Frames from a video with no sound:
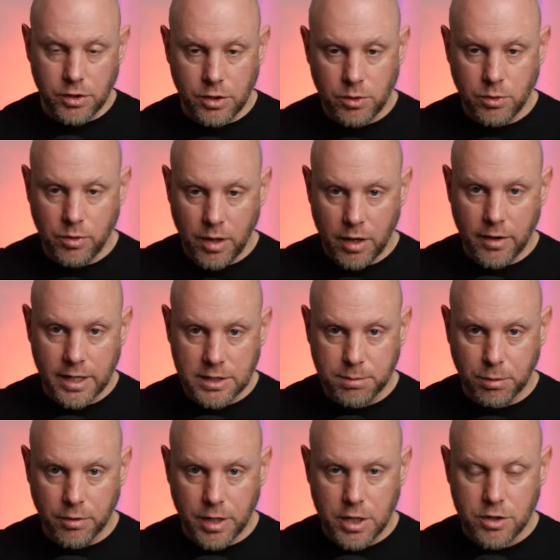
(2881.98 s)
do their
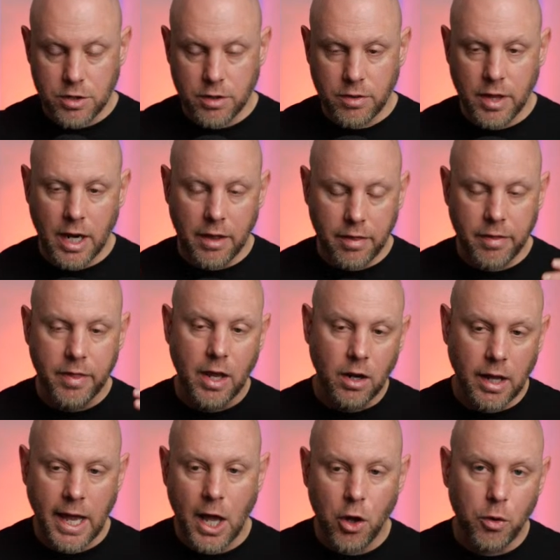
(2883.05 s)
exploration, then I think that'll
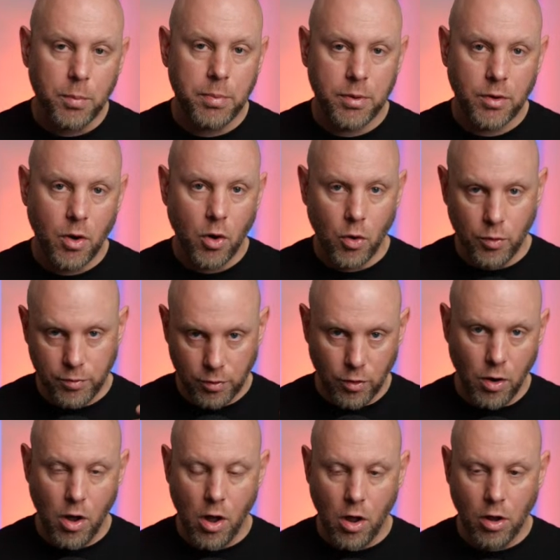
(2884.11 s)
help
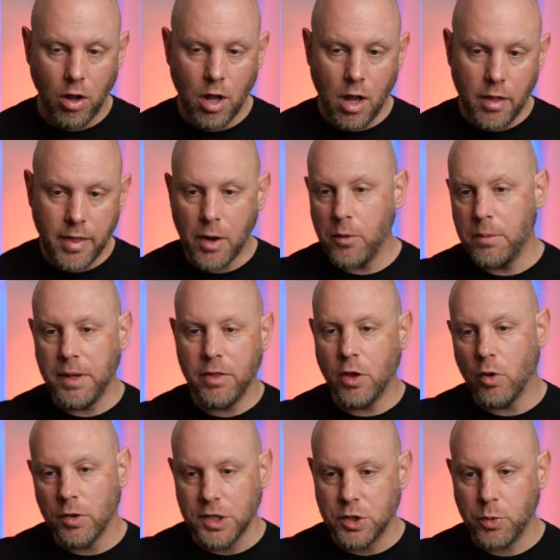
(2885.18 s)
overall. That would be the
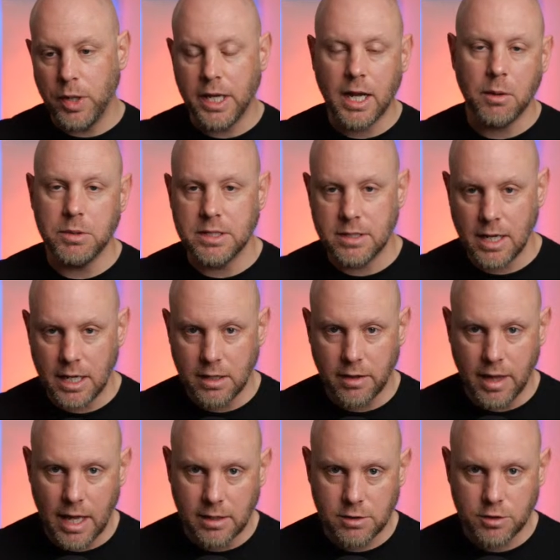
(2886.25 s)
only tweak I would say to
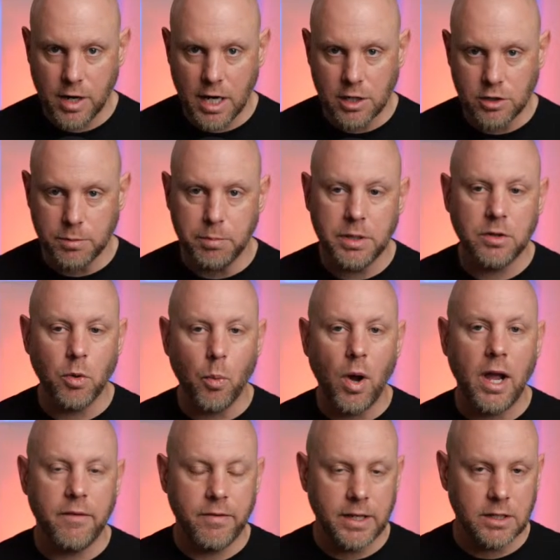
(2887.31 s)
that strategy. Build the
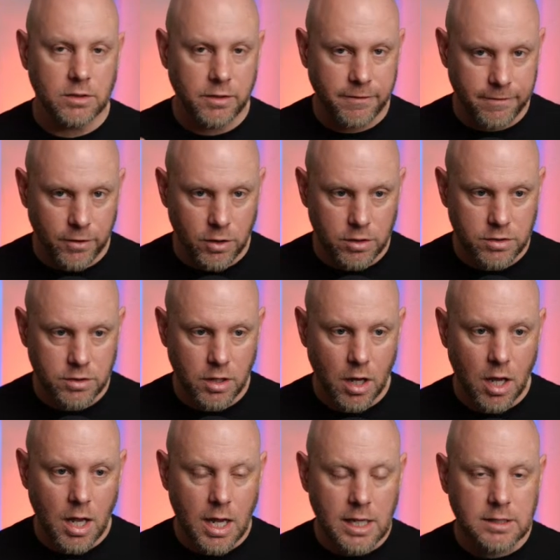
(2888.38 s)
YFELs first,
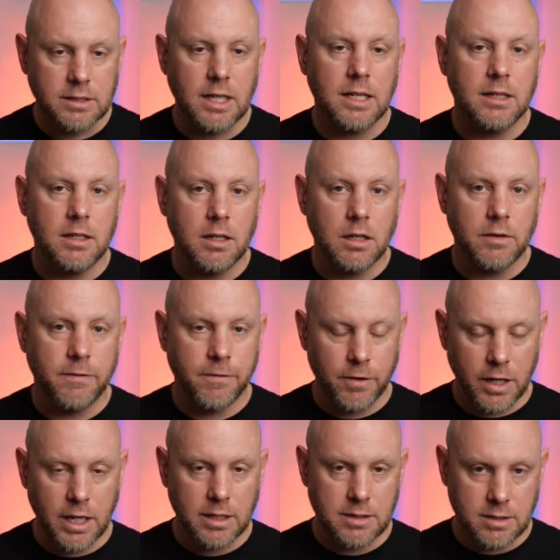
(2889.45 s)
send
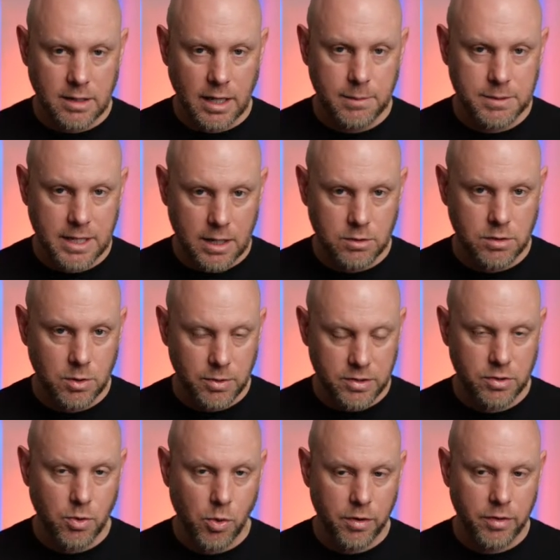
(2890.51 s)
frigate snipes out to
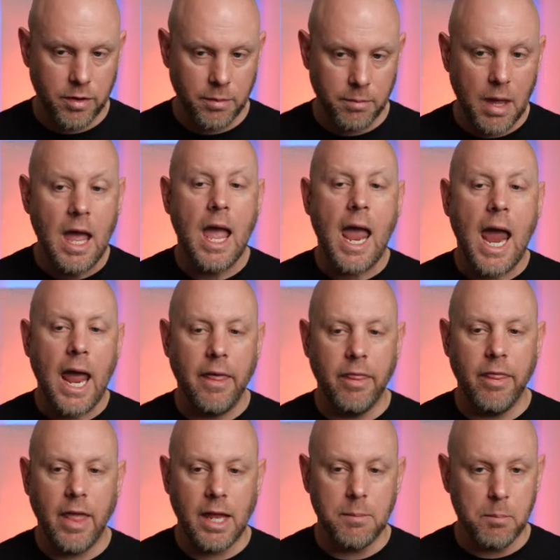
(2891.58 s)
escort them, and
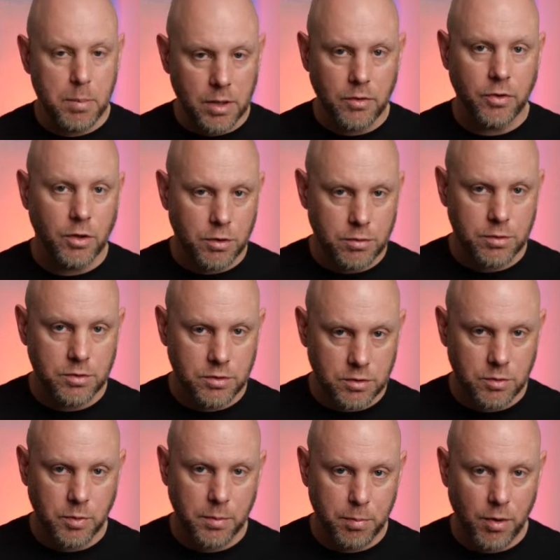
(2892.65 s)
then build the
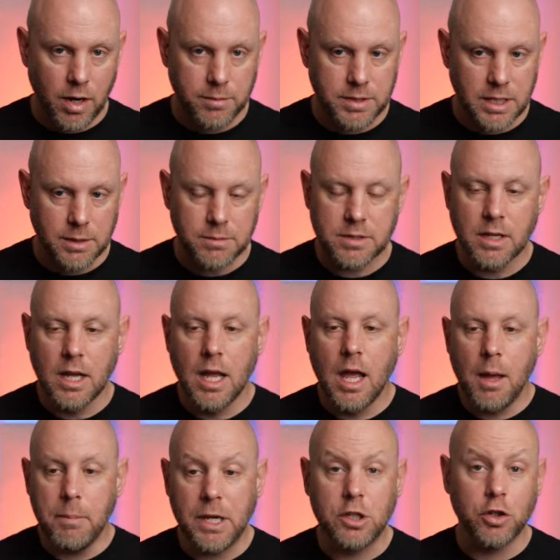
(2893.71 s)
cruisers with prime teams.
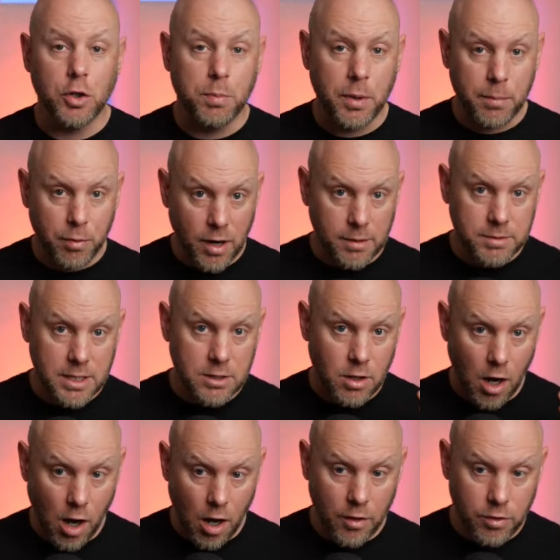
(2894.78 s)
Make sure you put prime teams
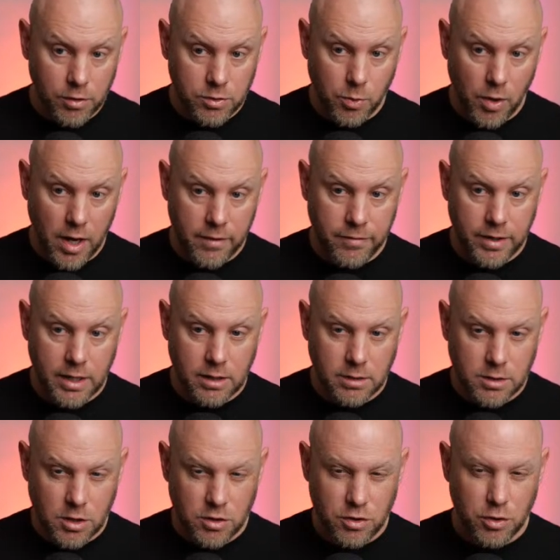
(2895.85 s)
on those
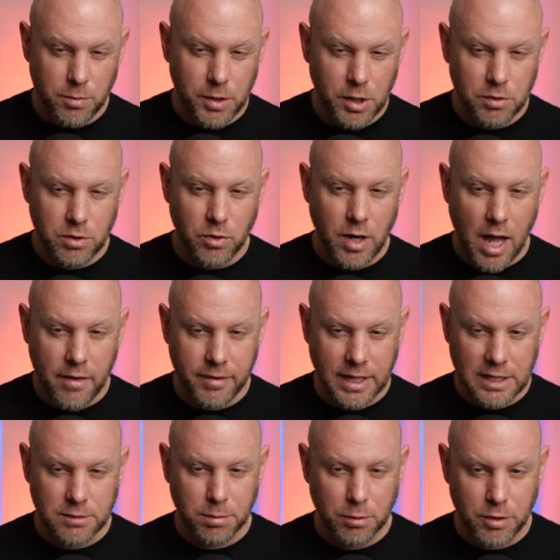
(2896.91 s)
YFELs, assuming you don't have an
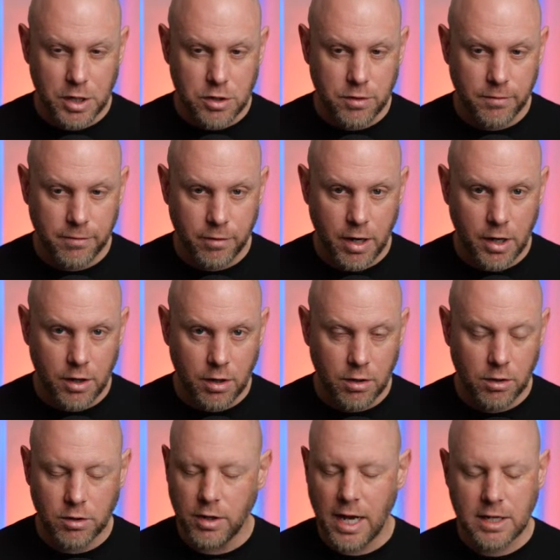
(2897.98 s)
exploration freighter
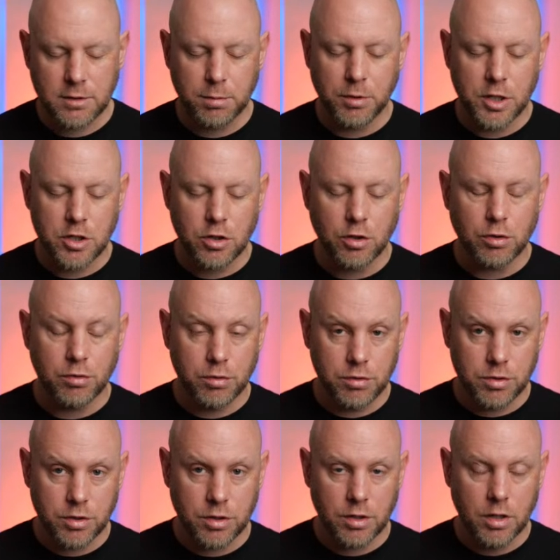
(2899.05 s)
or exploration
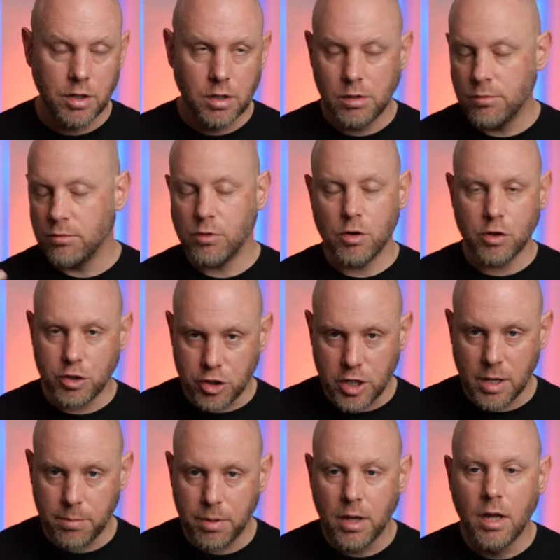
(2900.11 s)
cruiser or
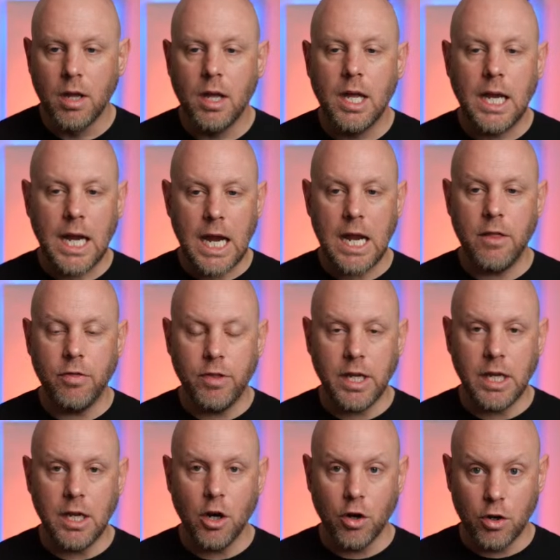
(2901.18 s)
ship in
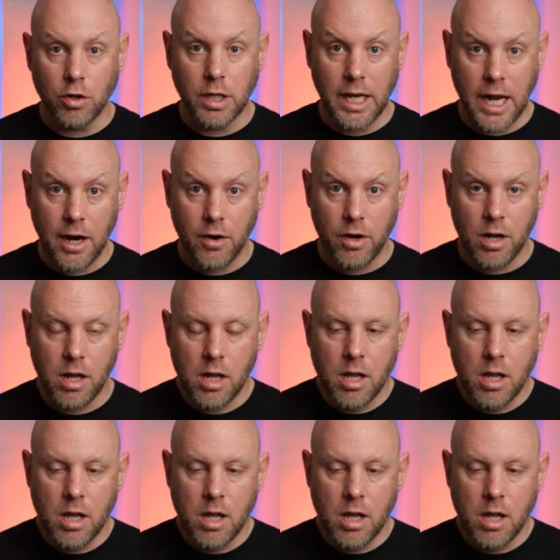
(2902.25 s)
the early era.